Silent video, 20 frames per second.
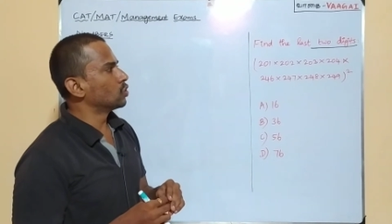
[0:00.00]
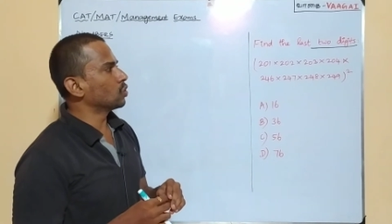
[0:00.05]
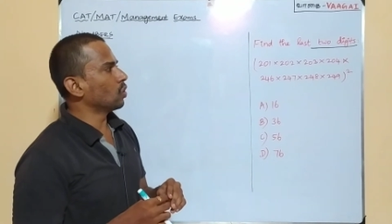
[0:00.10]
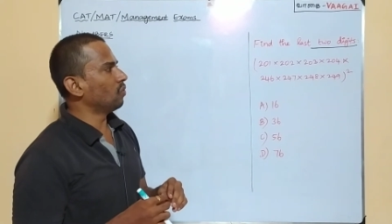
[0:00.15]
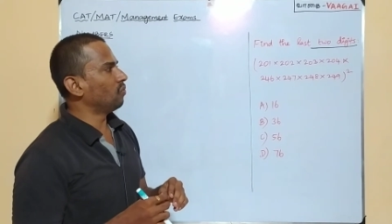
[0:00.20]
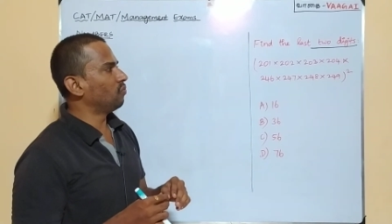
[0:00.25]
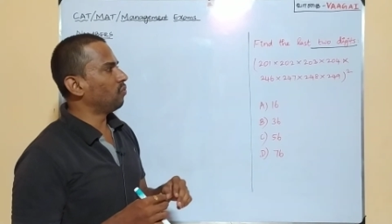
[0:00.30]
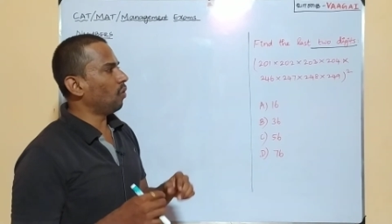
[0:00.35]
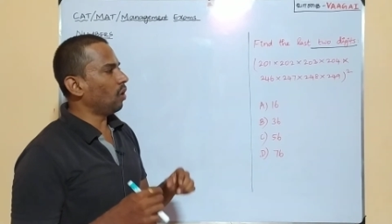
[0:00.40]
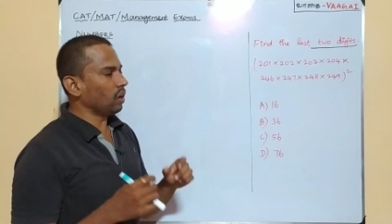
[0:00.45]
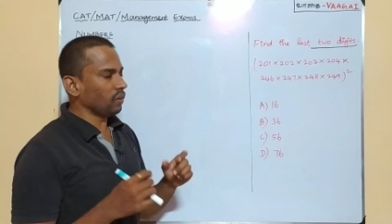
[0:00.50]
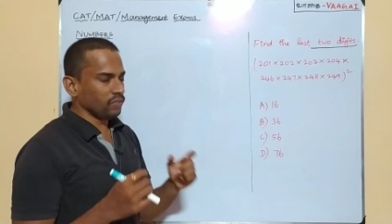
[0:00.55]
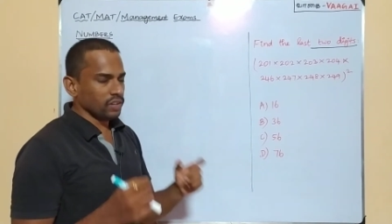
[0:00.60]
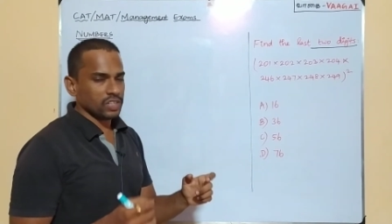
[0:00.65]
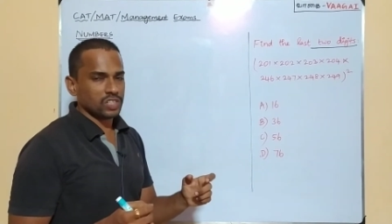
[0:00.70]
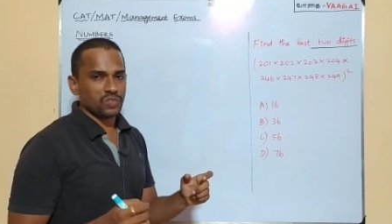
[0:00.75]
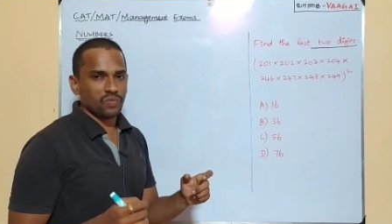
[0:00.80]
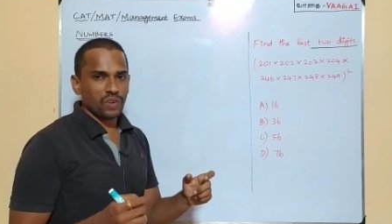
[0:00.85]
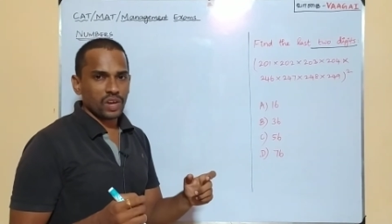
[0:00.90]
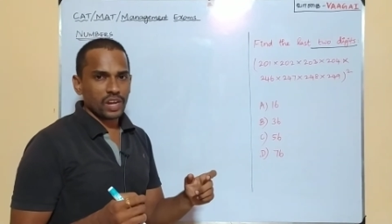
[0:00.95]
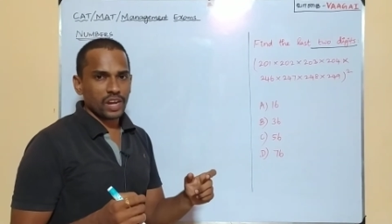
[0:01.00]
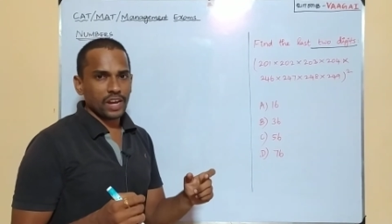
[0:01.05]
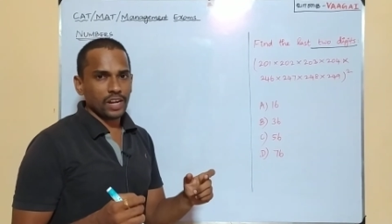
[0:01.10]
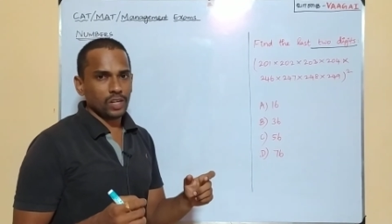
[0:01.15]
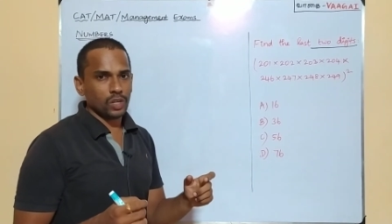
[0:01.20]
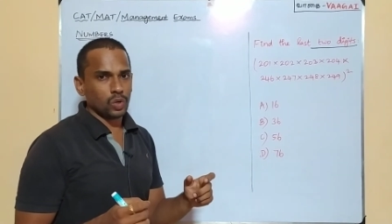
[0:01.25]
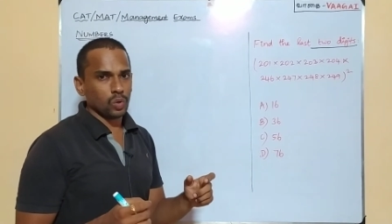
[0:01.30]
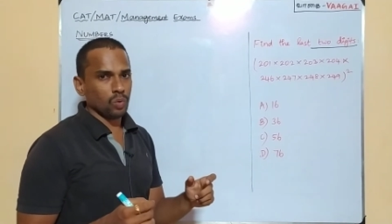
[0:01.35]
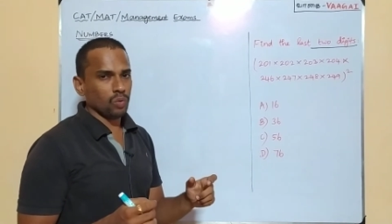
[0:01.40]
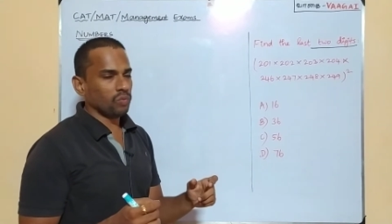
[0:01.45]
so for which we
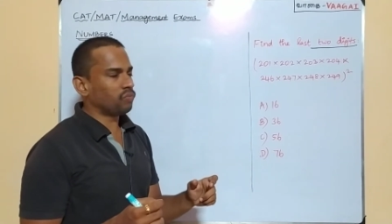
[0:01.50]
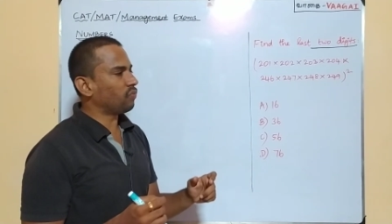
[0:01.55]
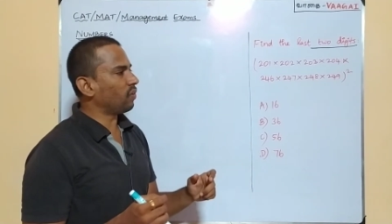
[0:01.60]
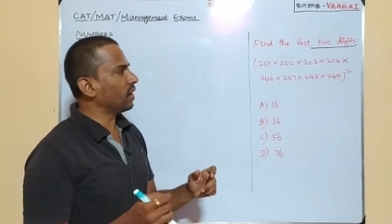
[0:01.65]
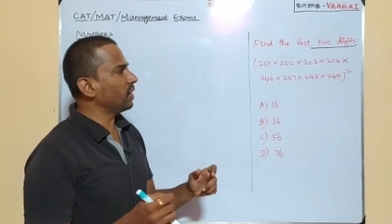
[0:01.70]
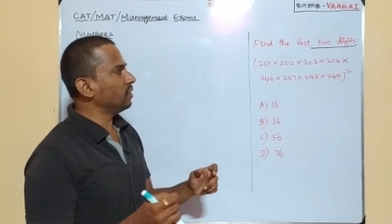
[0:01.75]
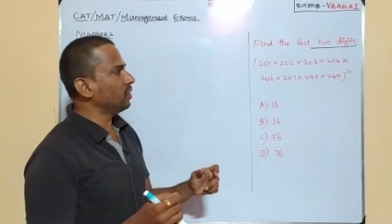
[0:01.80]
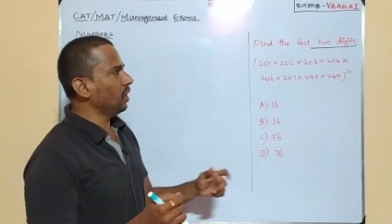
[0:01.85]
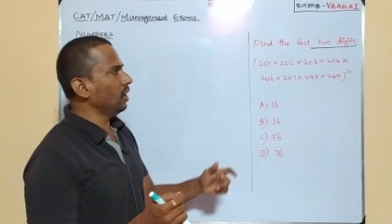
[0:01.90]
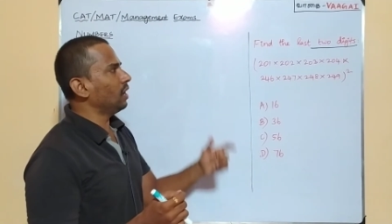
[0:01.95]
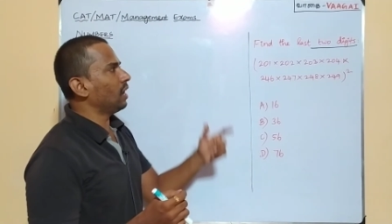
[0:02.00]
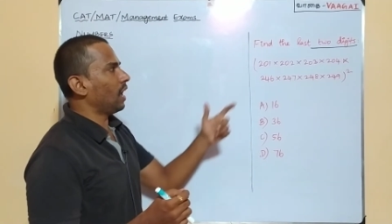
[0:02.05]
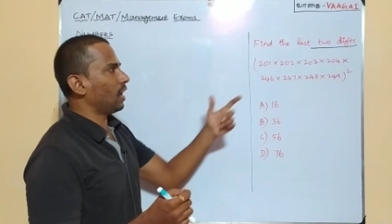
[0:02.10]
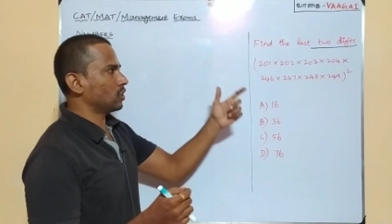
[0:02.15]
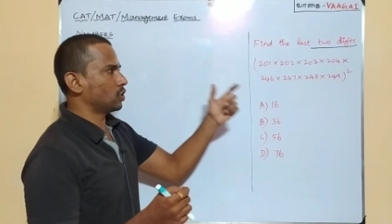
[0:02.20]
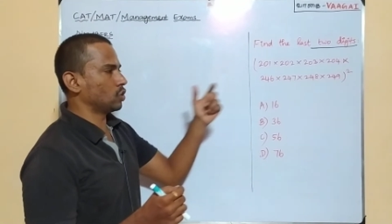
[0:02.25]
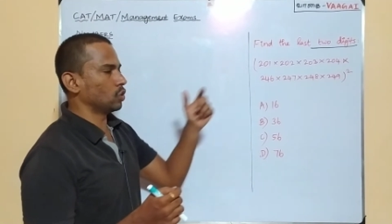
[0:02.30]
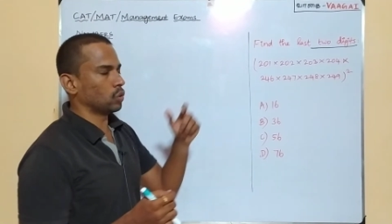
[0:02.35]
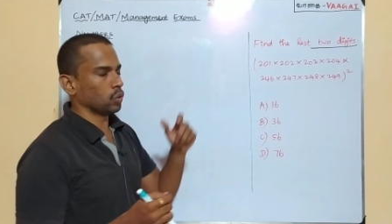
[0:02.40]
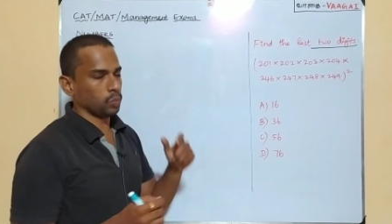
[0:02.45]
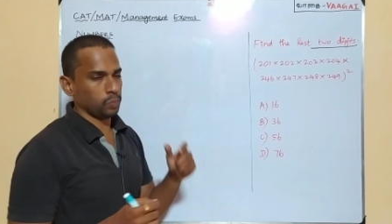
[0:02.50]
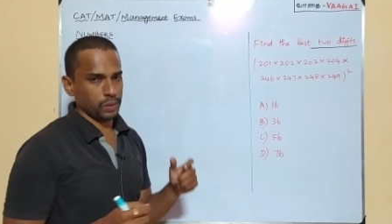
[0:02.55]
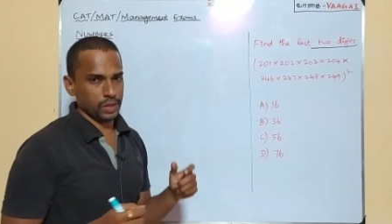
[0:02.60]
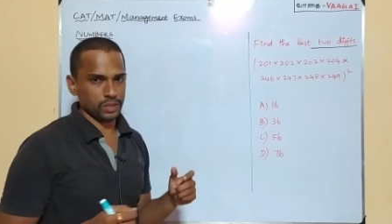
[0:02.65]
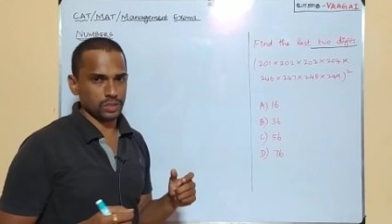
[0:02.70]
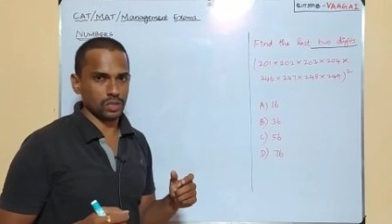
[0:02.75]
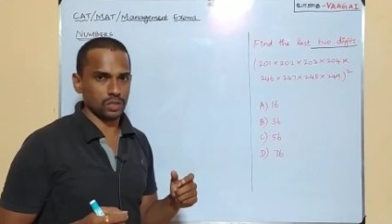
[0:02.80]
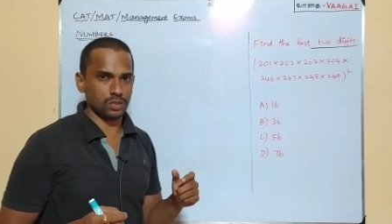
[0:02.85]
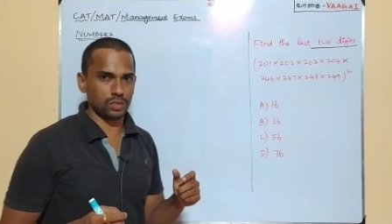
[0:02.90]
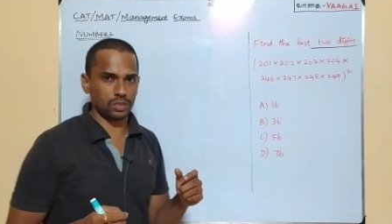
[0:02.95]
need to find the last two
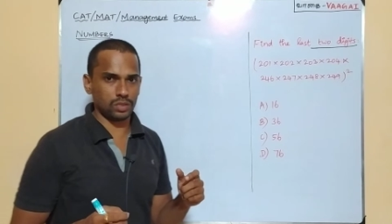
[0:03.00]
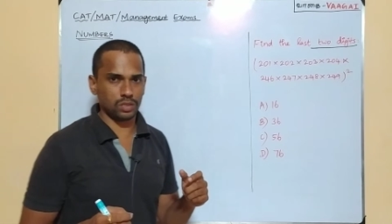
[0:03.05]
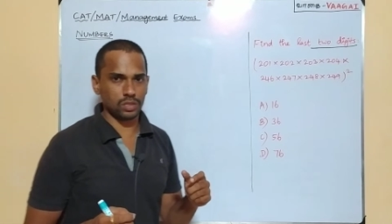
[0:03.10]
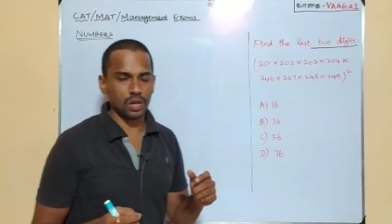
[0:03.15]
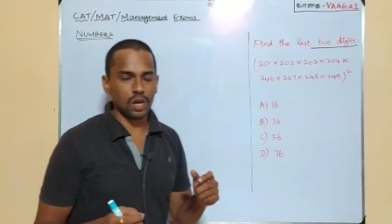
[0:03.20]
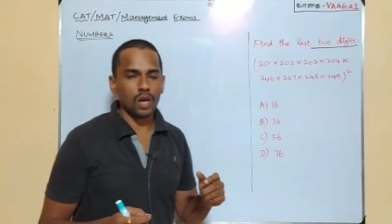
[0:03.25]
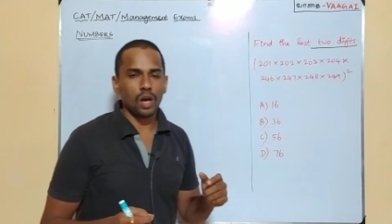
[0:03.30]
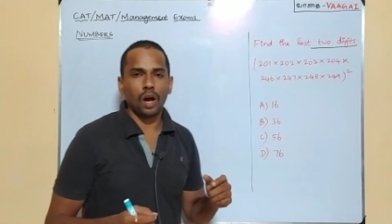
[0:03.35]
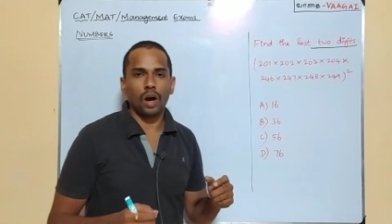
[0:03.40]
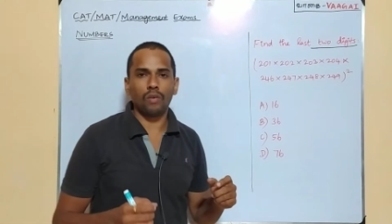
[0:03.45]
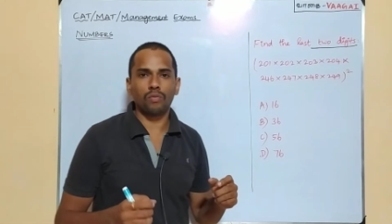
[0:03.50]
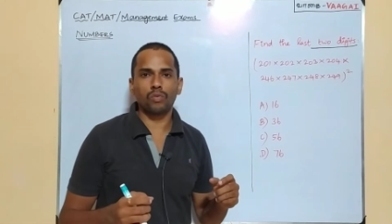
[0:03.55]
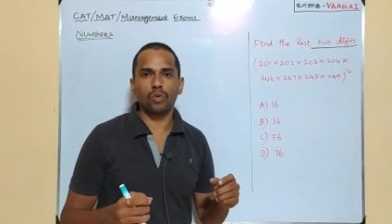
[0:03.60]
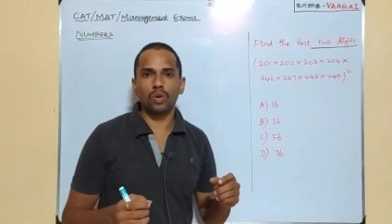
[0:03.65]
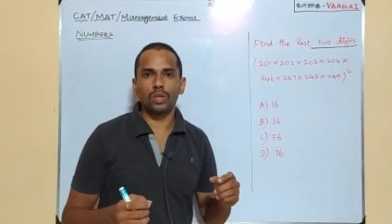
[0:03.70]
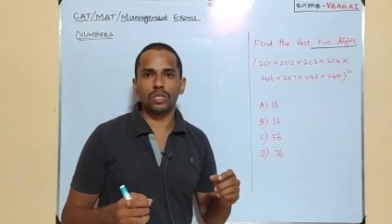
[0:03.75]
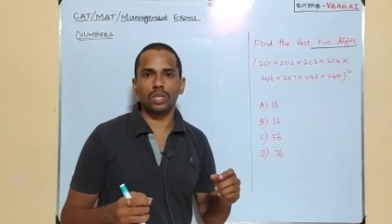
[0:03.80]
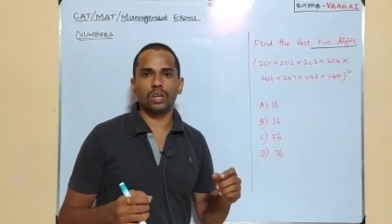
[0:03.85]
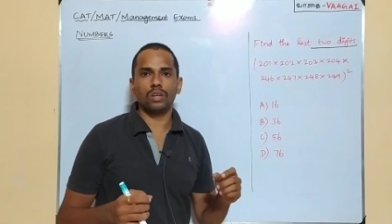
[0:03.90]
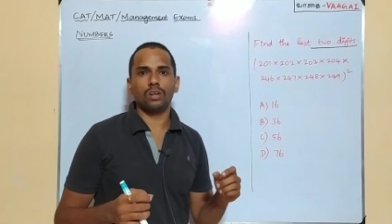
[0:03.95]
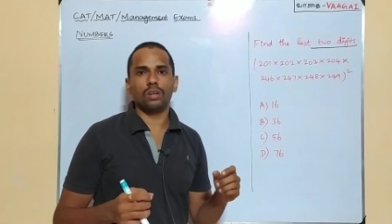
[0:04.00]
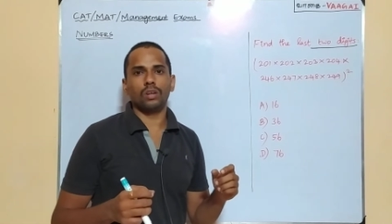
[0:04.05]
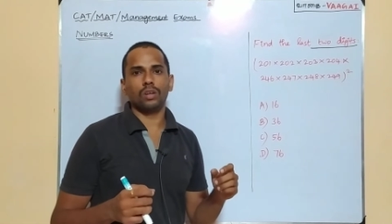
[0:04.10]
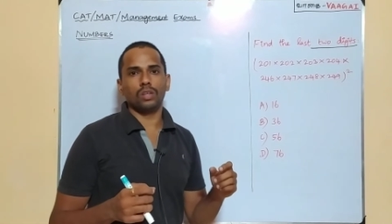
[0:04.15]
places of course the,